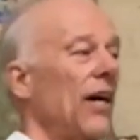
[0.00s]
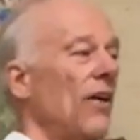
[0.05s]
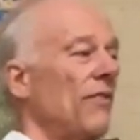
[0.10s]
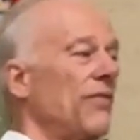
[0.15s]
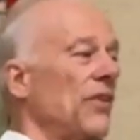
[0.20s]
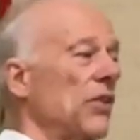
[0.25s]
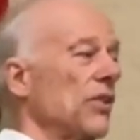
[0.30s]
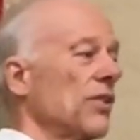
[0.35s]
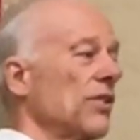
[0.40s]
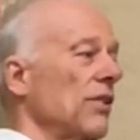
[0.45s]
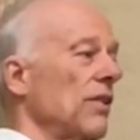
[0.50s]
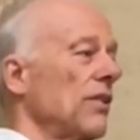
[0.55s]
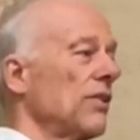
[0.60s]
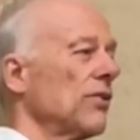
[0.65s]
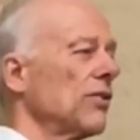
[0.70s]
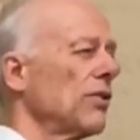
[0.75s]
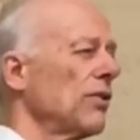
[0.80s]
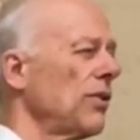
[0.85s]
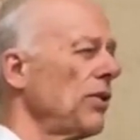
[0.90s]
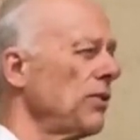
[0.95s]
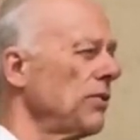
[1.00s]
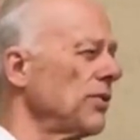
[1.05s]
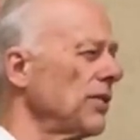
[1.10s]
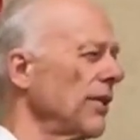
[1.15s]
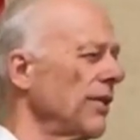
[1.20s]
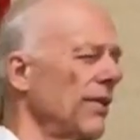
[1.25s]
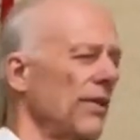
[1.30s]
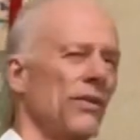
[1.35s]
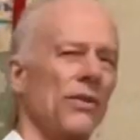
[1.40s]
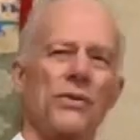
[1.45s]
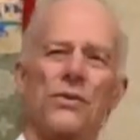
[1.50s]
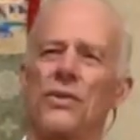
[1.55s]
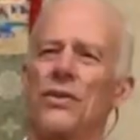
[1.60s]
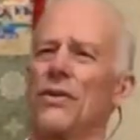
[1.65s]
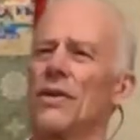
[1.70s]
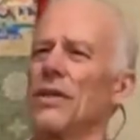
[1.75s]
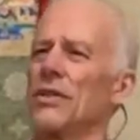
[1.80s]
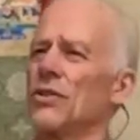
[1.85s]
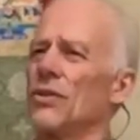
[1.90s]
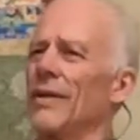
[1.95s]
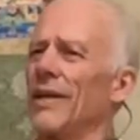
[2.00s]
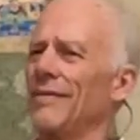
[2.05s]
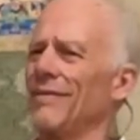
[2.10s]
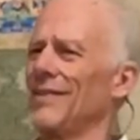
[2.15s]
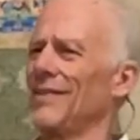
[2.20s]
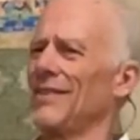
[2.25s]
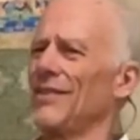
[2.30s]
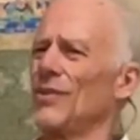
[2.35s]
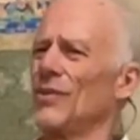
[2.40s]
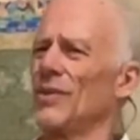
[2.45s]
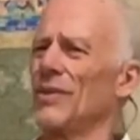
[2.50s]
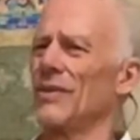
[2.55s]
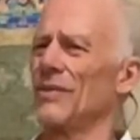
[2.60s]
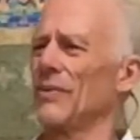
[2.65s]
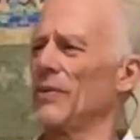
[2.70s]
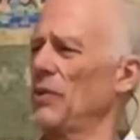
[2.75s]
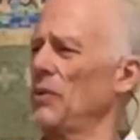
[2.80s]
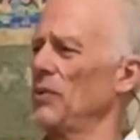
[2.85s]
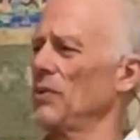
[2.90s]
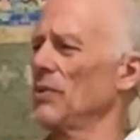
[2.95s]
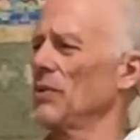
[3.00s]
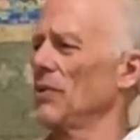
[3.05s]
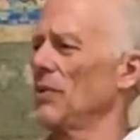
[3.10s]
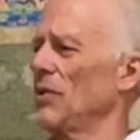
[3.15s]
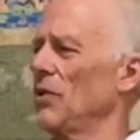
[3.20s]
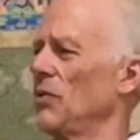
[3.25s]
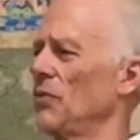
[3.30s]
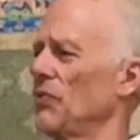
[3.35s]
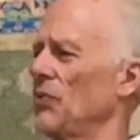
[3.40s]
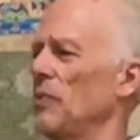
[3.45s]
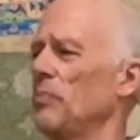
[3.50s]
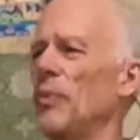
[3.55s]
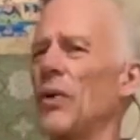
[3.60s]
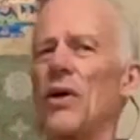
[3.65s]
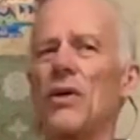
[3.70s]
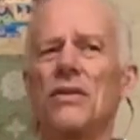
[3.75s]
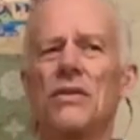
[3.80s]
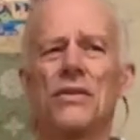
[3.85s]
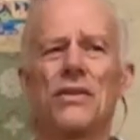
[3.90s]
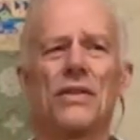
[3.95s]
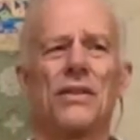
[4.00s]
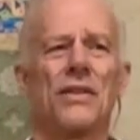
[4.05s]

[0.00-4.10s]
versus who's, there, who's your arch rival in Northwestern? who's football?